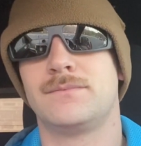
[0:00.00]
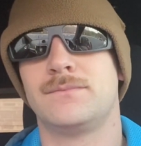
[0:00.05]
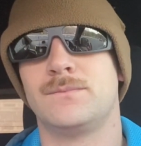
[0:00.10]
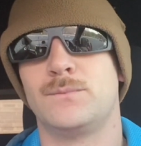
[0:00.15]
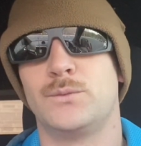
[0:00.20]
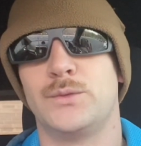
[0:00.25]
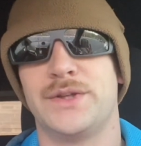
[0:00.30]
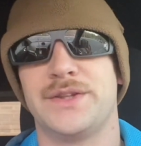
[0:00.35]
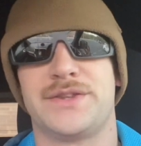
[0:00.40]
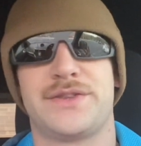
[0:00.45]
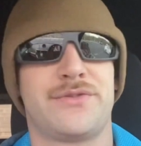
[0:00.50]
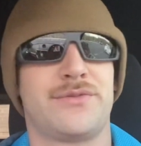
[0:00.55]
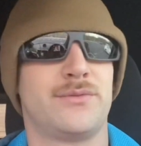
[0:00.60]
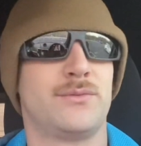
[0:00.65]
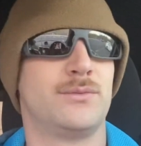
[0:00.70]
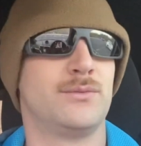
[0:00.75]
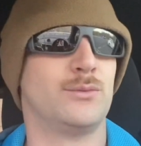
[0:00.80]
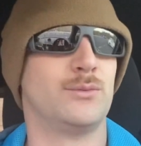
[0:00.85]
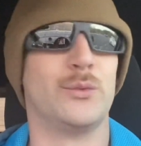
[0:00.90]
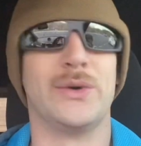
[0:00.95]
with
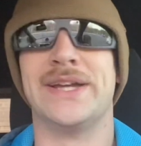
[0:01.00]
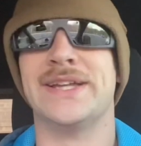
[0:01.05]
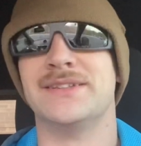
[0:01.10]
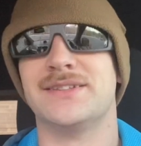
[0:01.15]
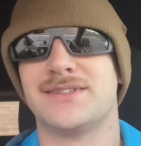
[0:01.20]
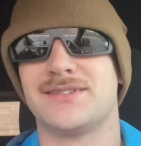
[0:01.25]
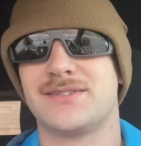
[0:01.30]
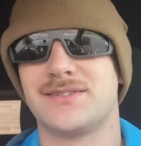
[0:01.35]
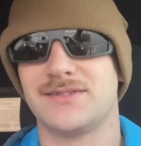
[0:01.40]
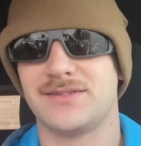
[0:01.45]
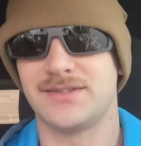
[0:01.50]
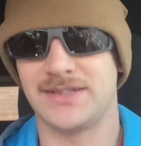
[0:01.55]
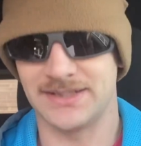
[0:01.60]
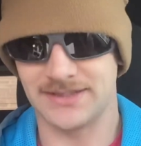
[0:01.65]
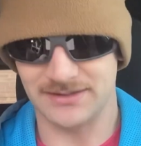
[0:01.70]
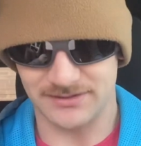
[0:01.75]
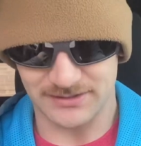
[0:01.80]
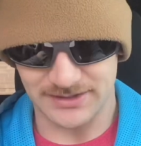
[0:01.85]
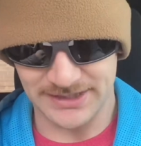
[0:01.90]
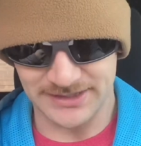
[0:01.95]
wins
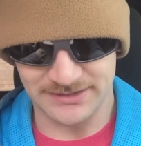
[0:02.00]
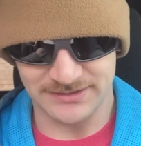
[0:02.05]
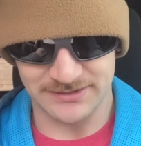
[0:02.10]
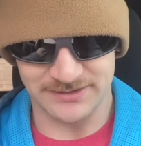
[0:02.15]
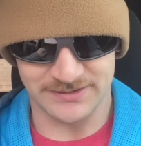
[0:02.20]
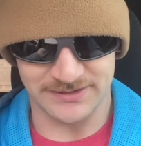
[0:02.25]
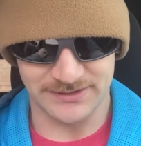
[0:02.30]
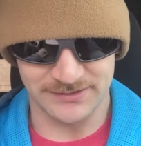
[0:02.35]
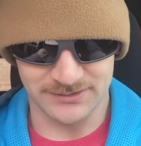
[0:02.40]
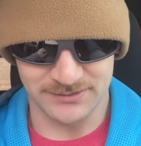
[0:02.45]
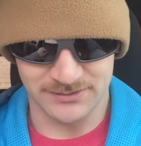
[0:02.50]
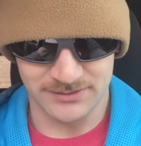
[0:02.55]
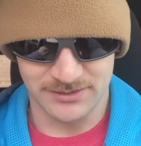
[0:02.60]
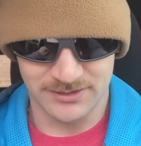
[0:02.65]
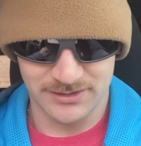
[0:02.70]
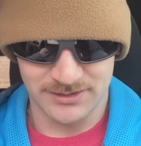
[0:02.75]
late in the season.